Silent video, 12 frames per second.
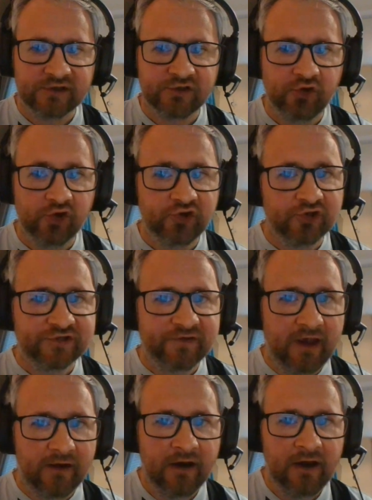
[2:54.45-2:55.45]
So good news
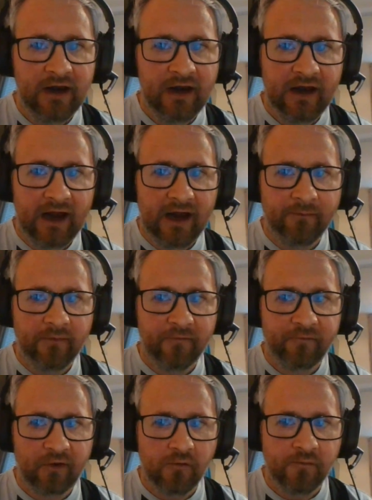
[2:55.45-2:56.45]
there
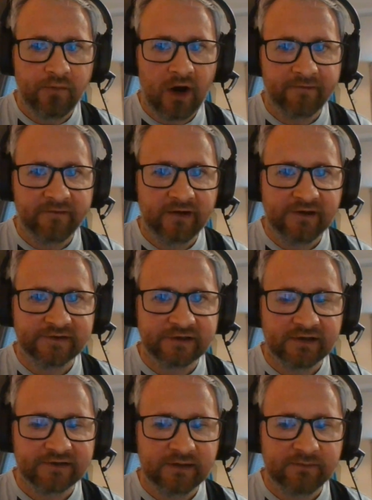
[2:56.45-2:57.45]
for all parties.
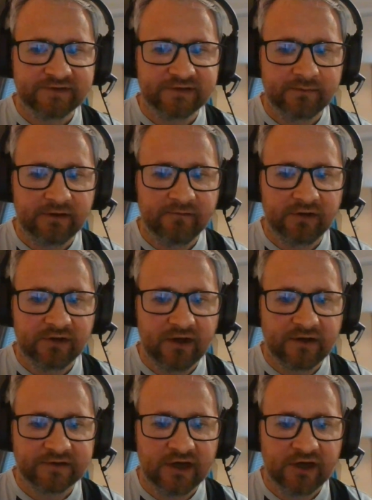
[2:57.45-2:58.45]
It seems to be that
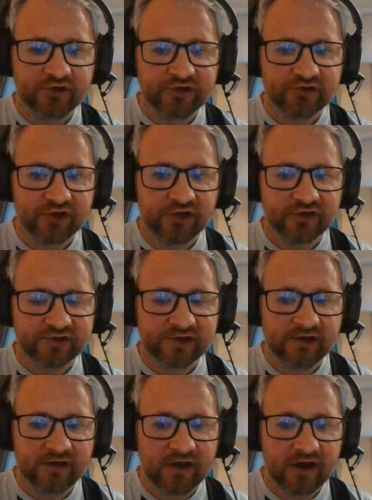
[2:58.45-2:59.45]
Ianis Hagi's Rangers
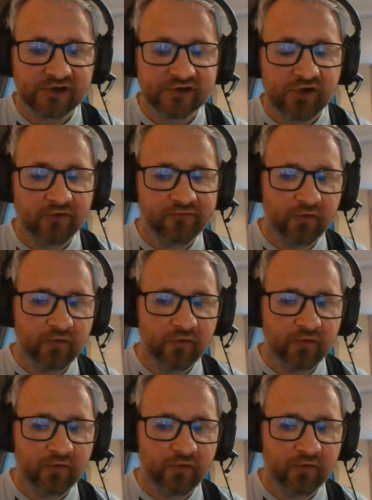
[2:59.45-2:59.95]
career is not